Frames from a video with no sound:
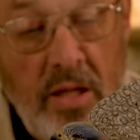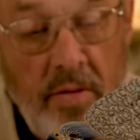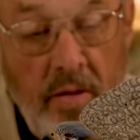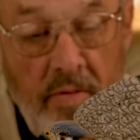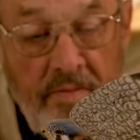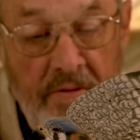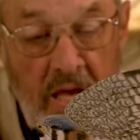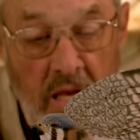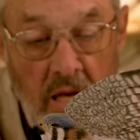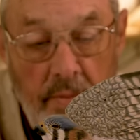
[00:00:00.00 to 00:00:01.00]
the
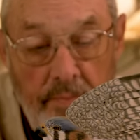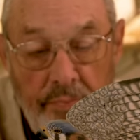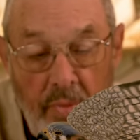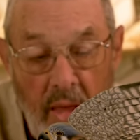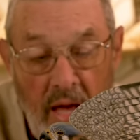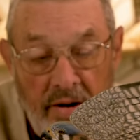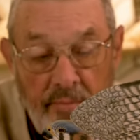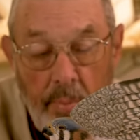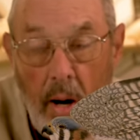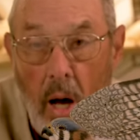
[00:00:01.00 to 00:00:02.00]
feet out
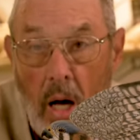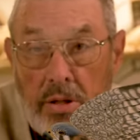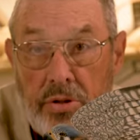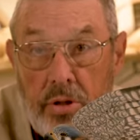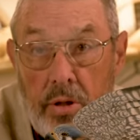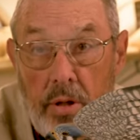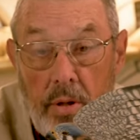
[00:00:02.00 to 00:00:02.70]
of bronze